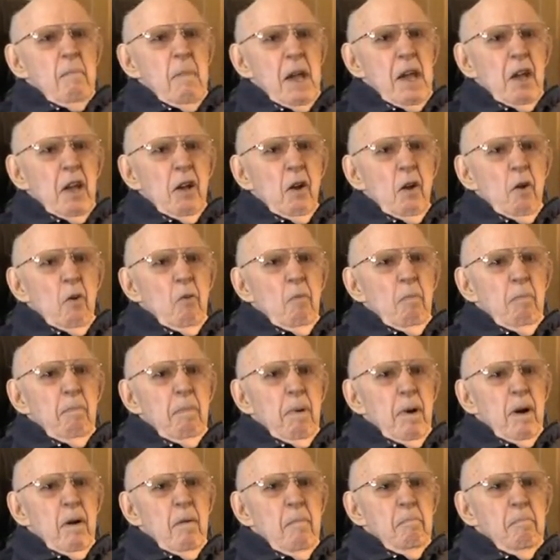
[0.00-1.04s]
Mako
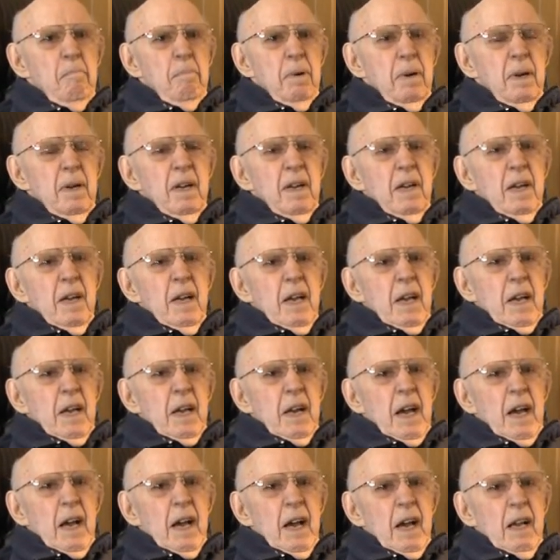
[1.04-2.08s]
pump.
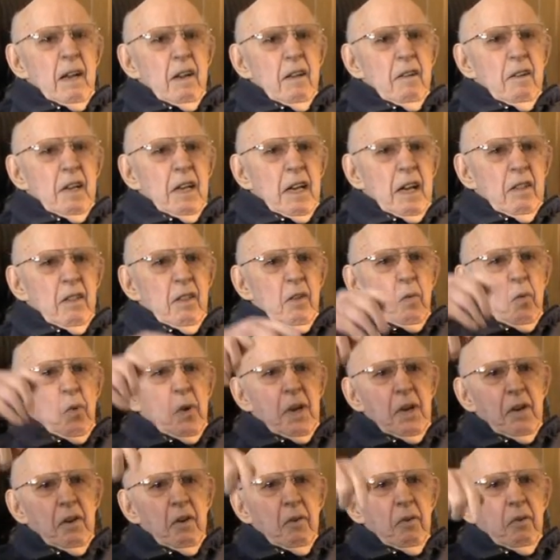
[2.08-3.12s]
And I looked out the
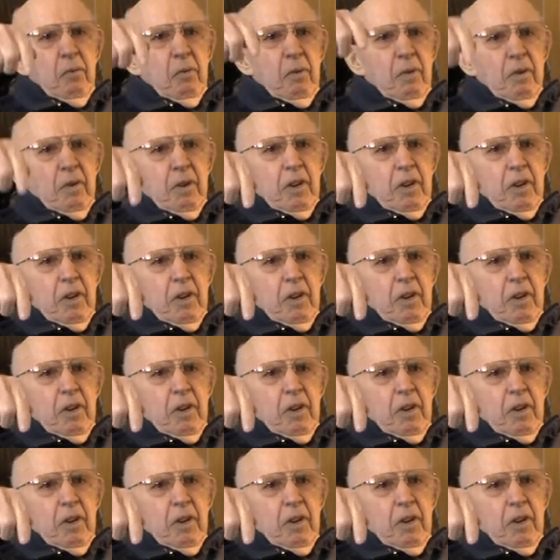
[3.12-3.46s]
window